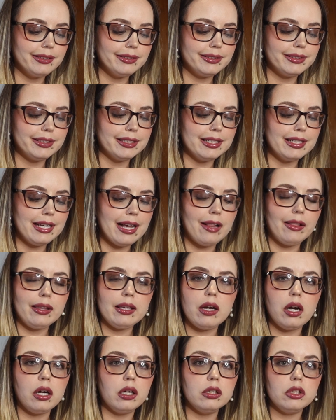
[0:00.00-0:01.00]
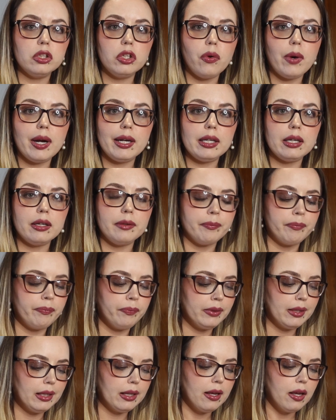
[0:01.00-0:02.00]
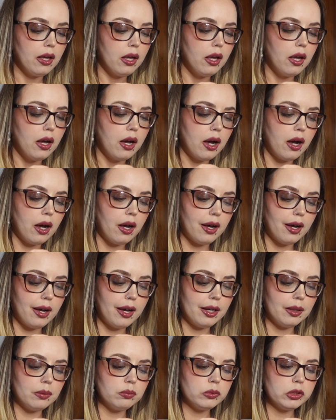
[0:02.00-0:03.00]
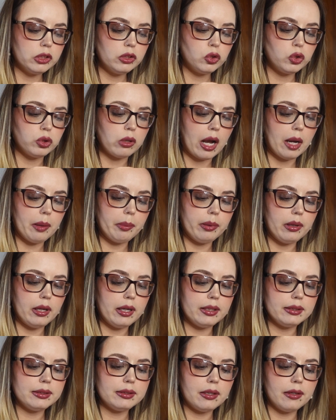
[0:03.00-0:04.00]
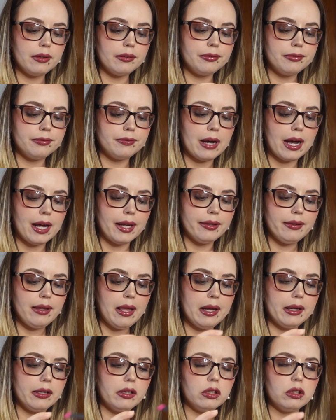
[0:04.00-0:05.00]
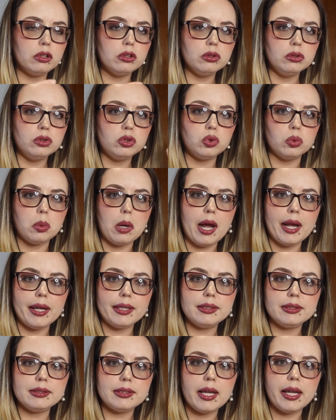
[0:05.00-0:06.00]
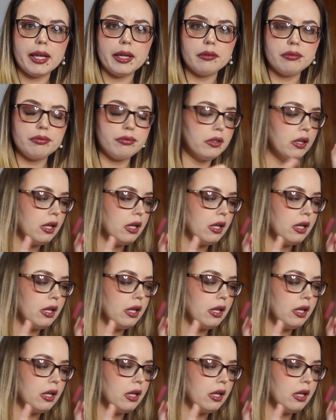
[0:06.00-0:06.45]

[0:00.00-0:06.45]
Staedtler, no idea. Tri Plus Fine Liner Dry Safe.